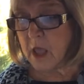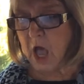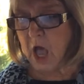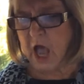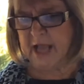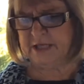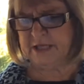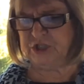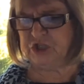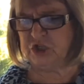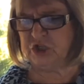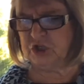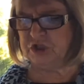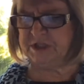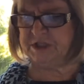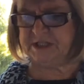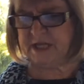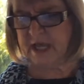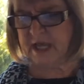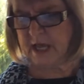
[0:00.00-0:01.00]
I sure
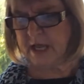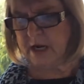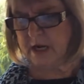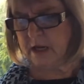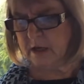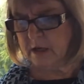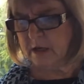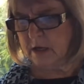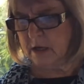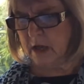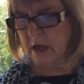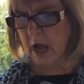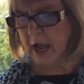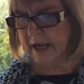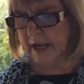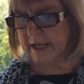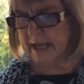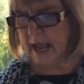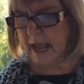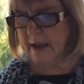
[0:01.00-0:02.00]
did.
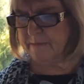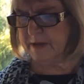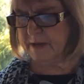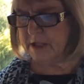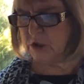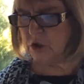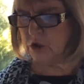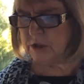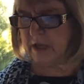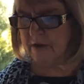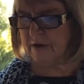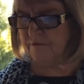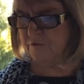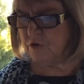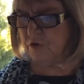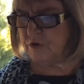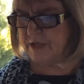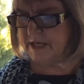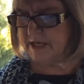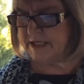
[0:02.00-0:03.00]
I came in looking
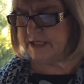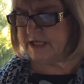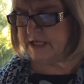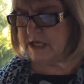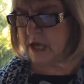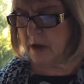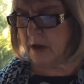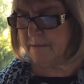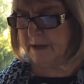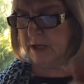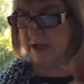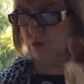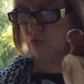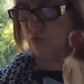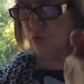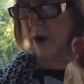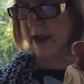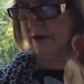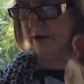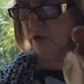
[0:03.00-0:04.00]
for these yummy
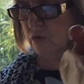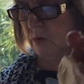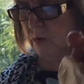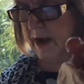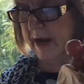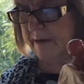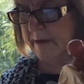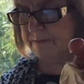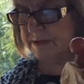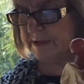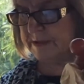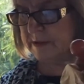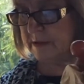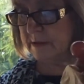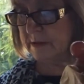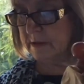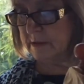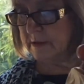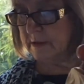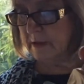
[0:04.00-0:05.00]
red grapes,
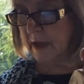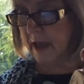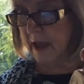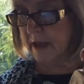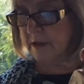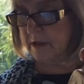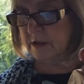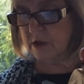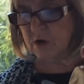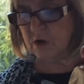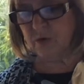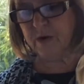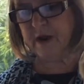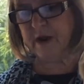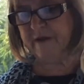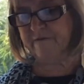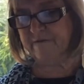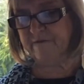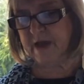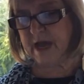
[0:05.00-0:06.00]
and look what
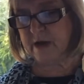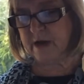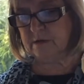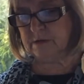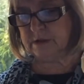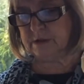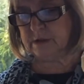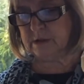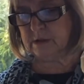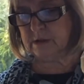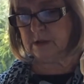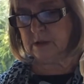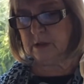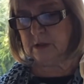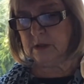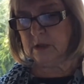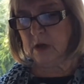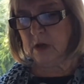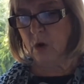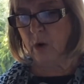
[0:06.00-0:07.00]
I found.
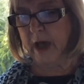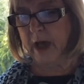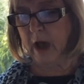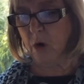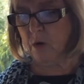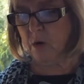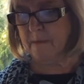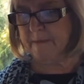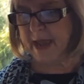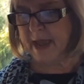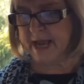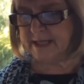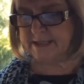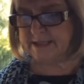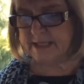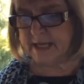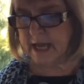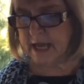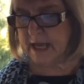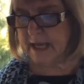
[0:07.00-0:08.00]
Oh, how
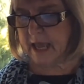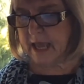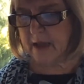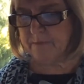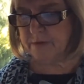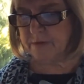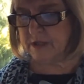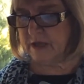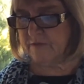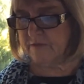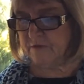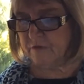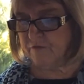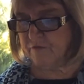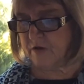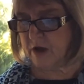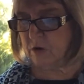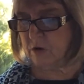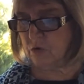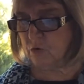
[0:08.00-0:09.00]
amazing. I can't believe you
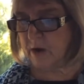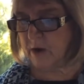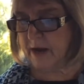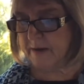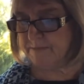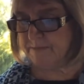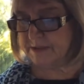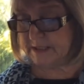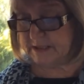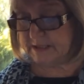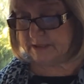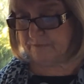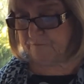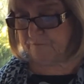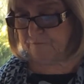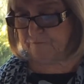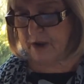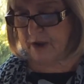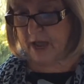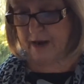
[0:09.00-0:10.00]
found grapes as a,
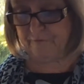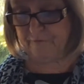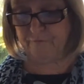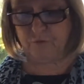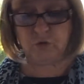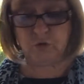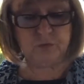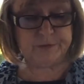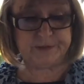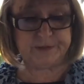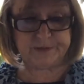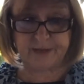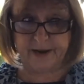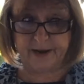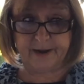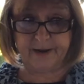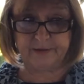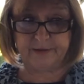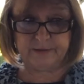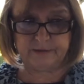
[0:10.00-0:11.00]
at a fruit
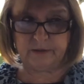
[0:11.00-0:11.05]
stand.